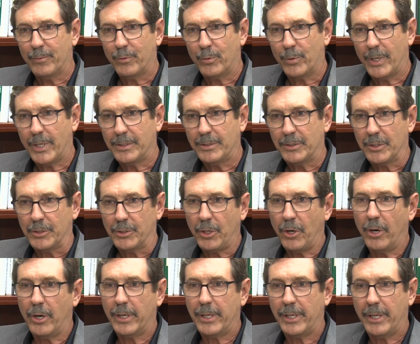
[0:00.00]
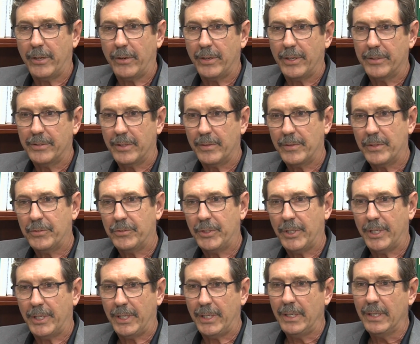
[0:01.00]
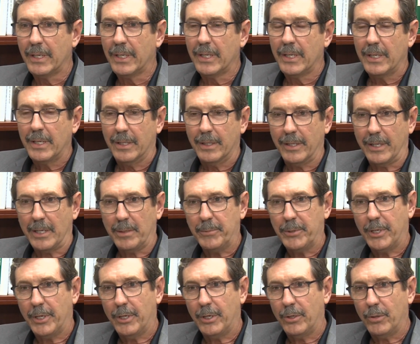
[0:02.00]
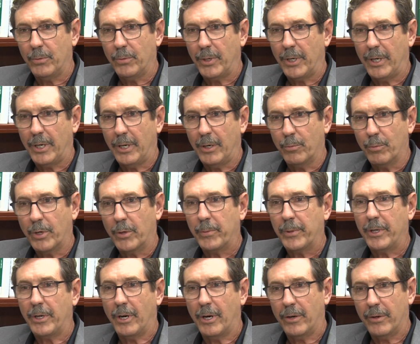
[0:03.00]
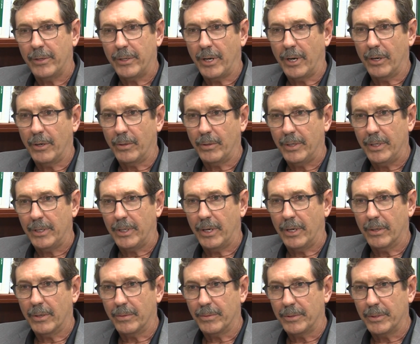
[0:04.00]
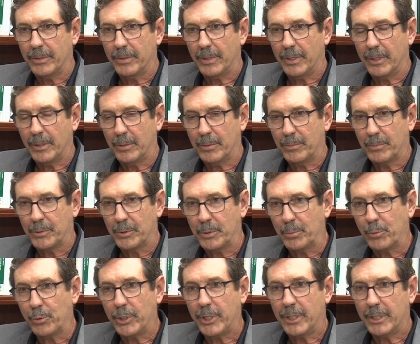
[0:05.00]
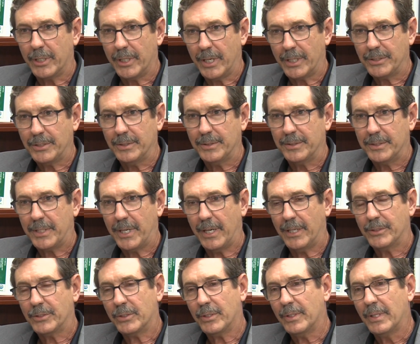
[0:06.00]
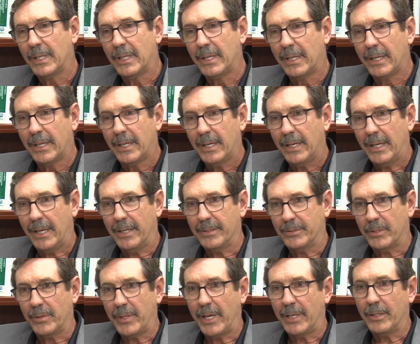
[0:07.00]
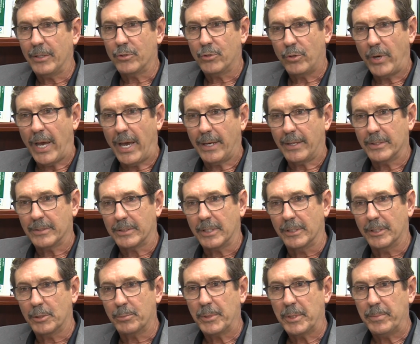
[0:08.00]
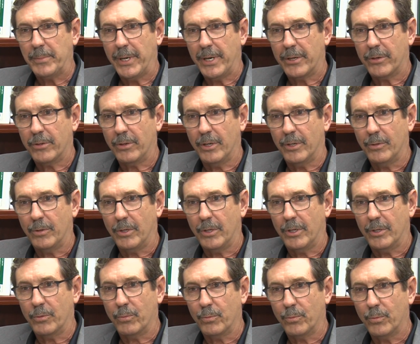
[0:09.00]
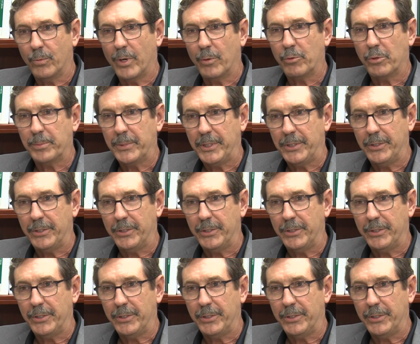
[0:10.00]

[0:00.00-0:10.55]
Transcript: For us to target areas of the city let them know uh, where we are in our, in our uh, debris collection schedule, and so they can track us a little bit better on, on what we'll be